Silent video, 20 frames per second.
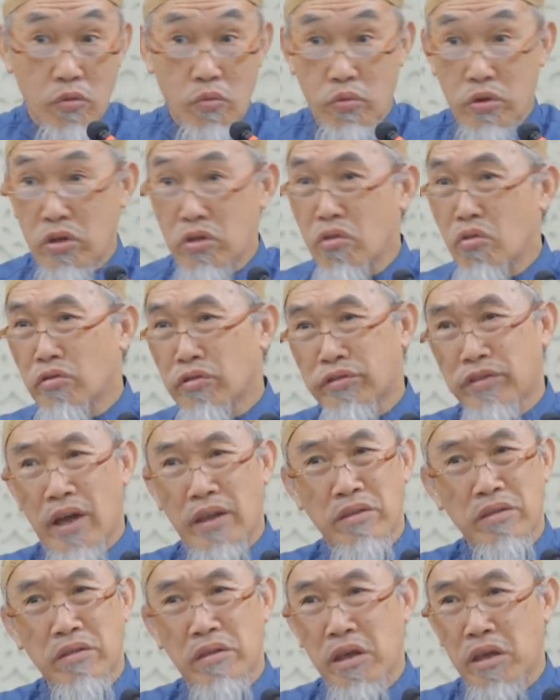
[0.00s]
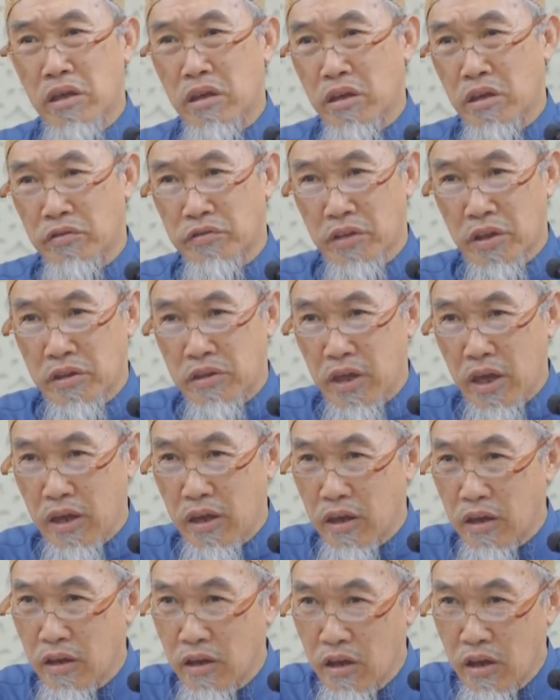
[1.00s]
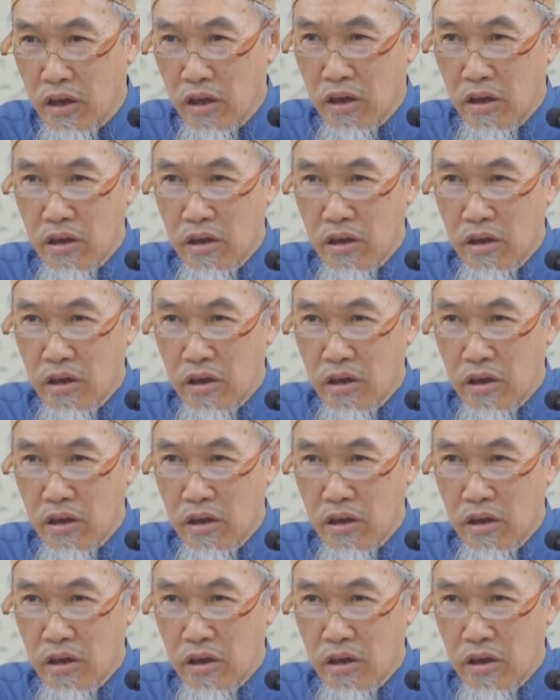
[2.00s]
We know Sunday is a day.